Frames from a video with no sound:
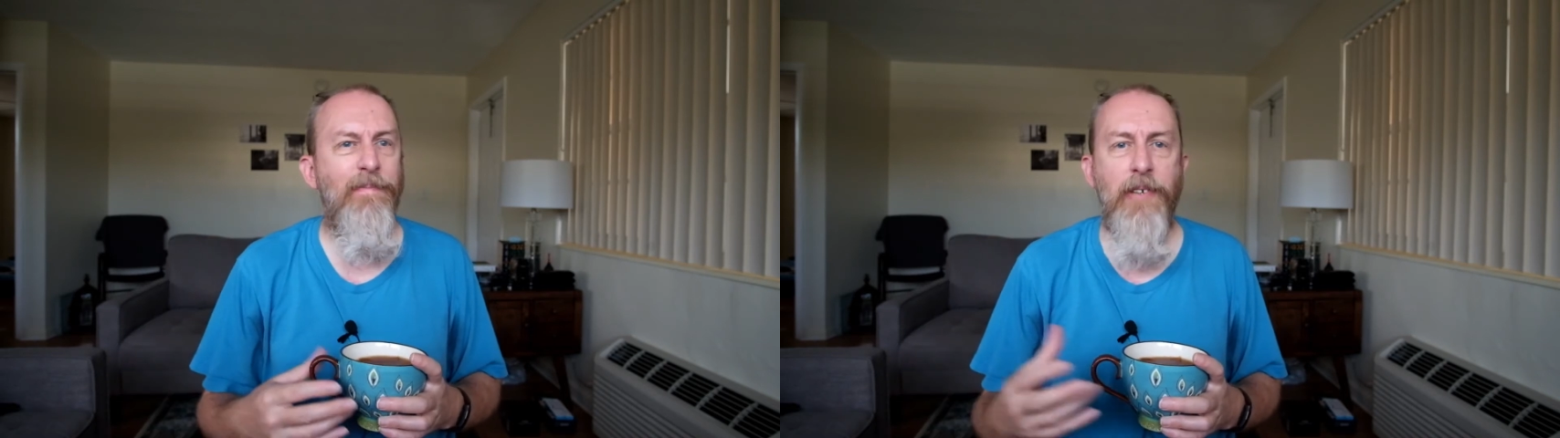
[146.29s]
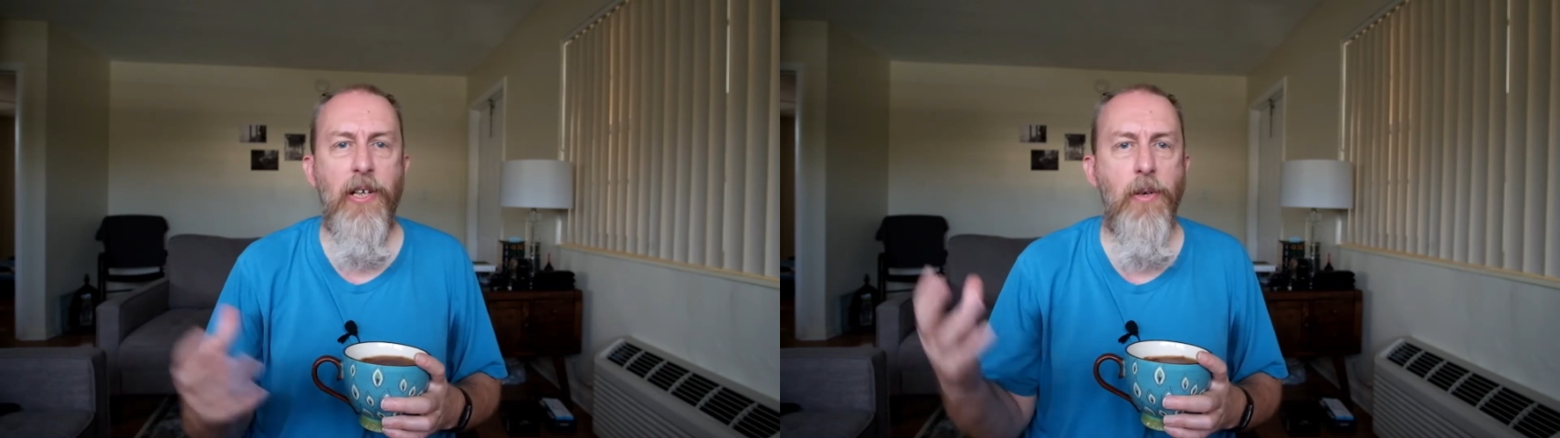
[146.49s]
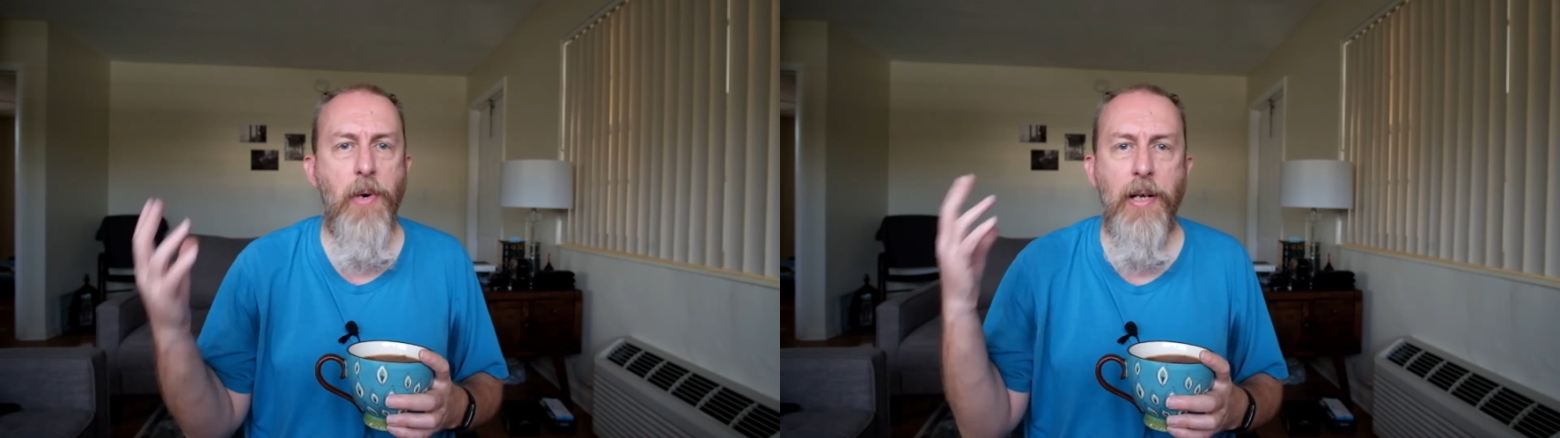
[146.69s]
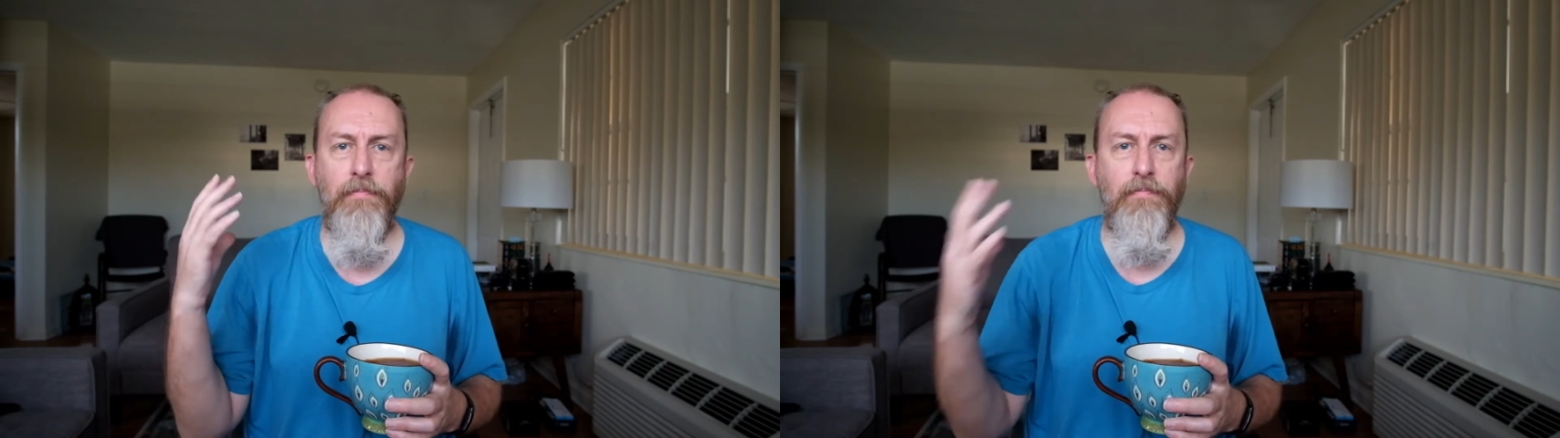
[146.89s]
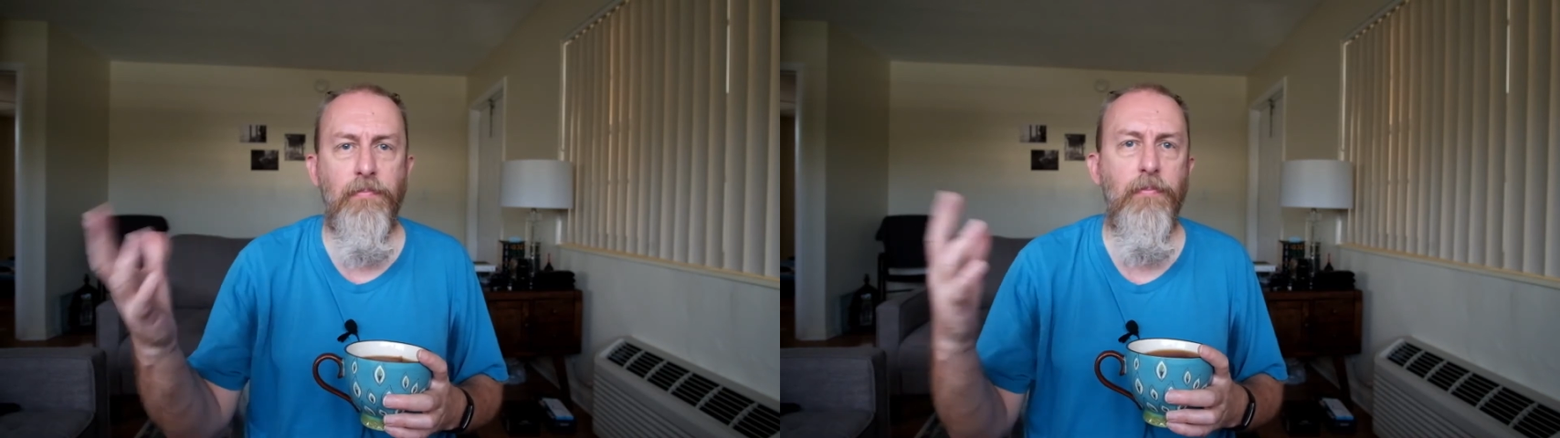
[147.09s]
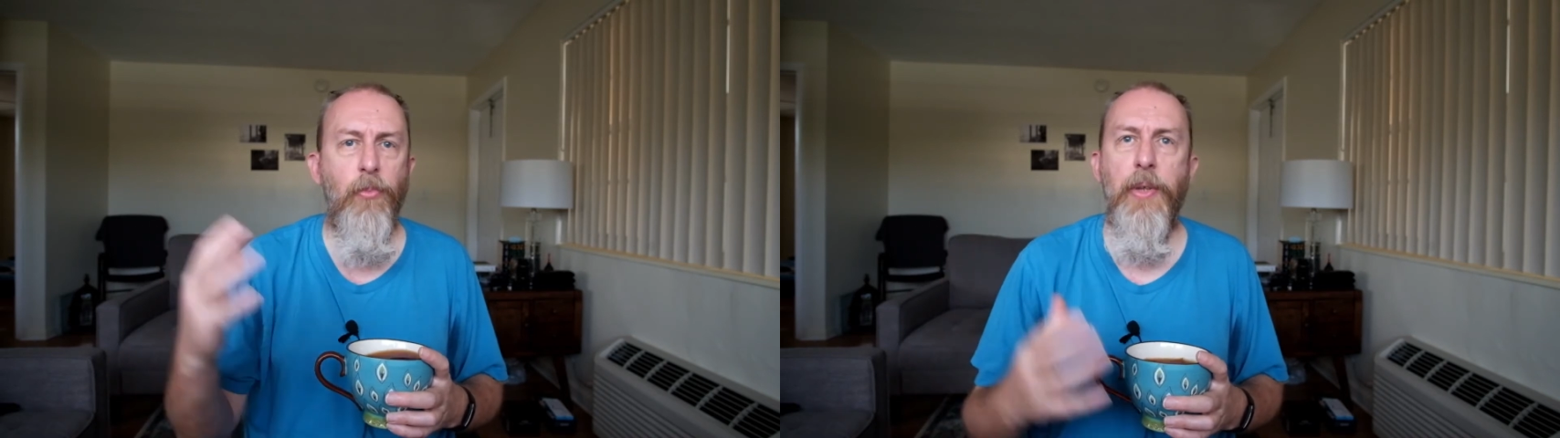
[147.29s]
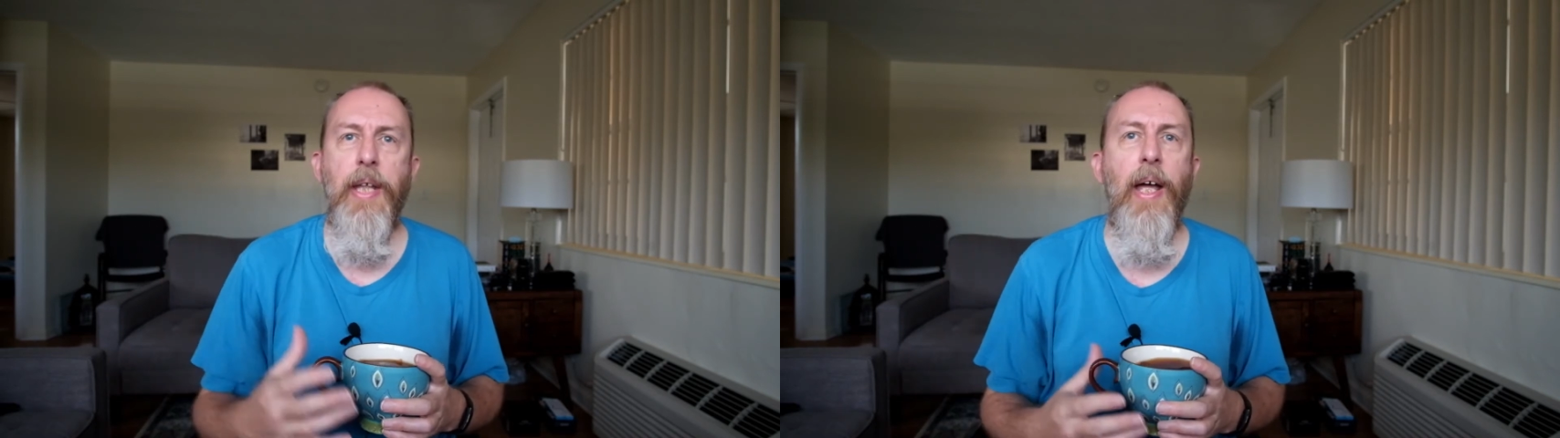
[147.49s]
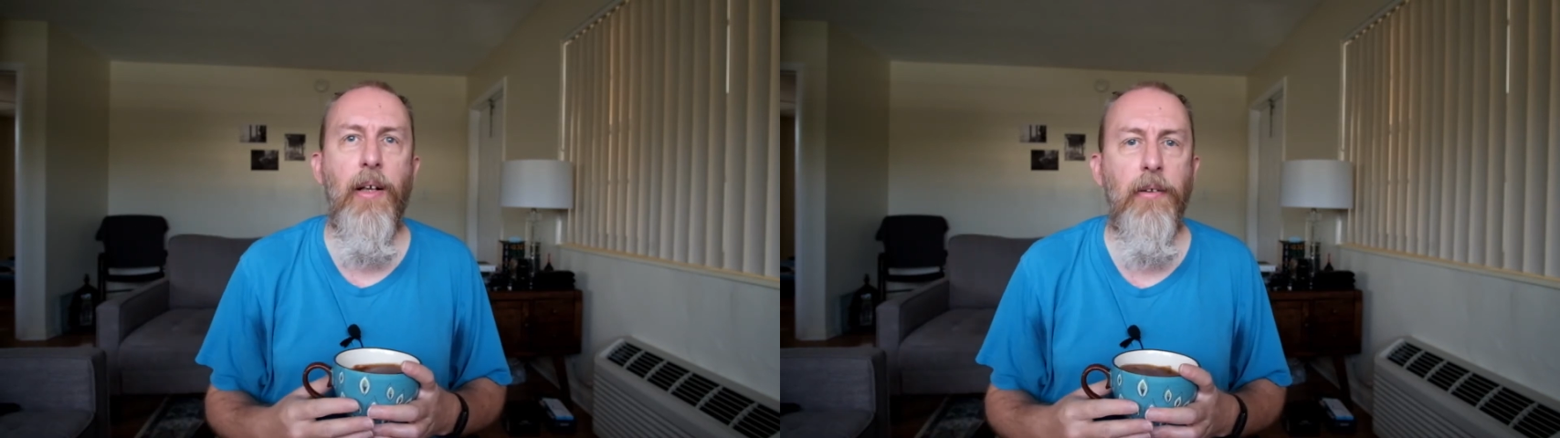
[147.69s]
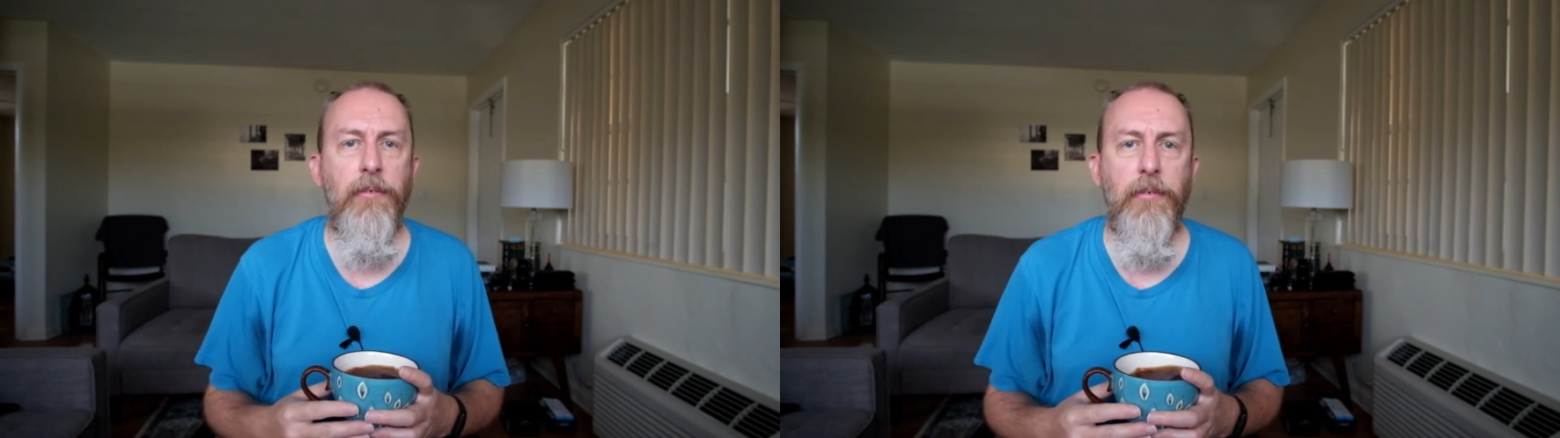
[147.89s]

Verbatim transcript: you know what? What the hell?